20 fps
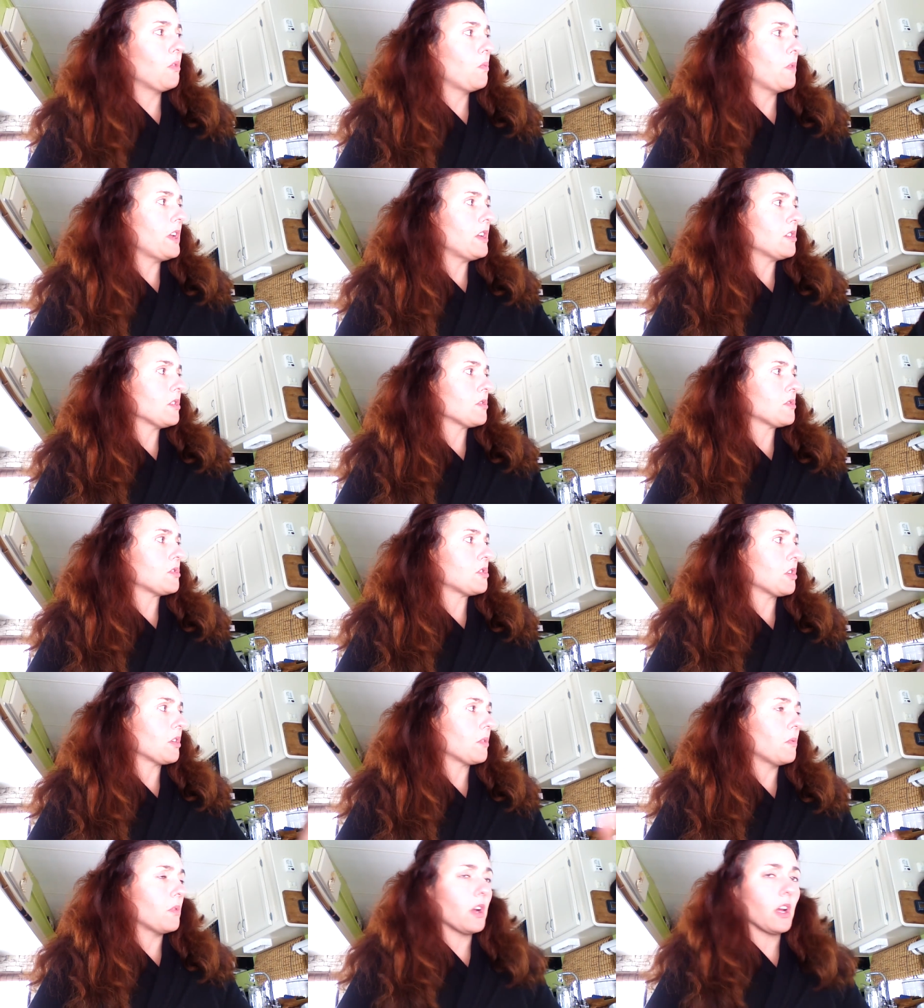windows
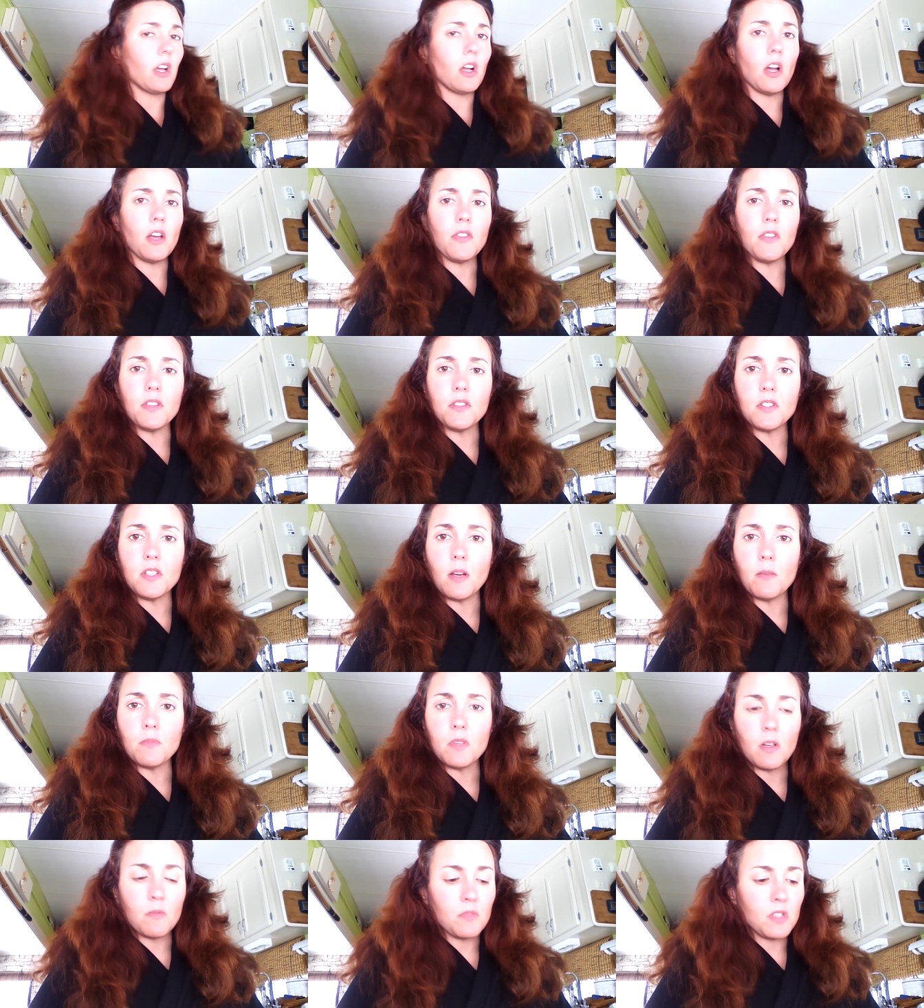took, when I got this
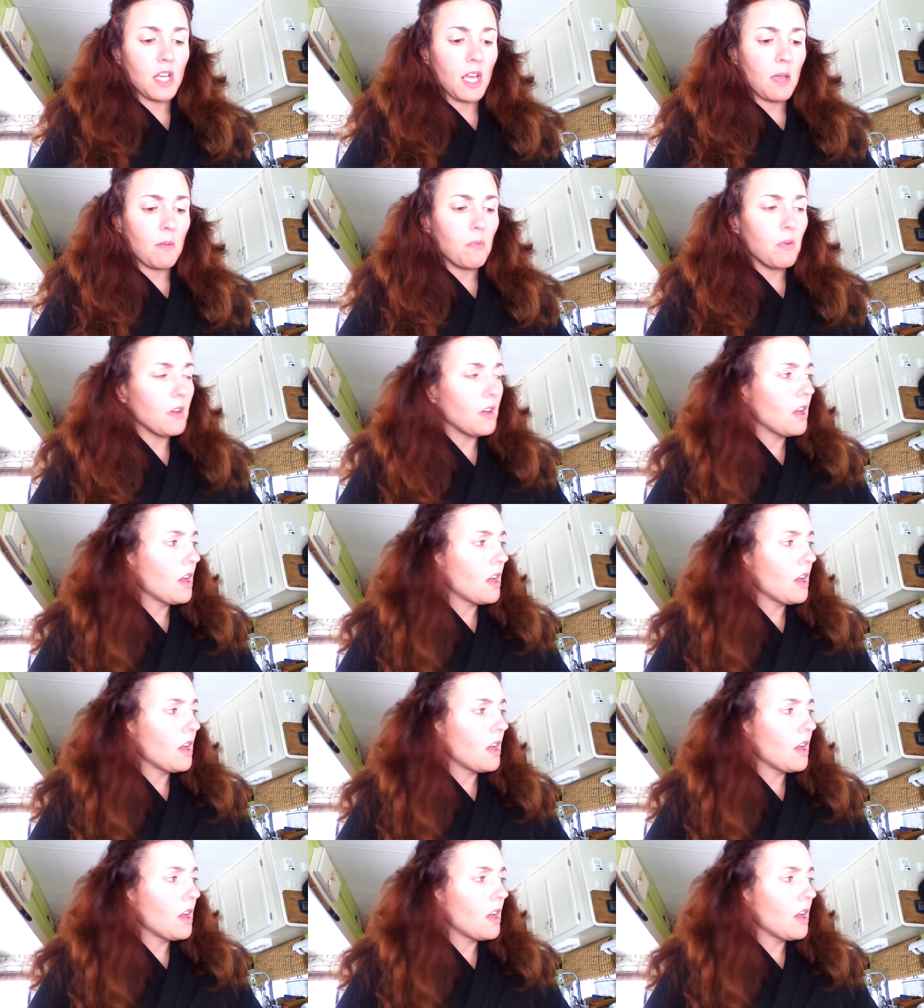dum dum tape,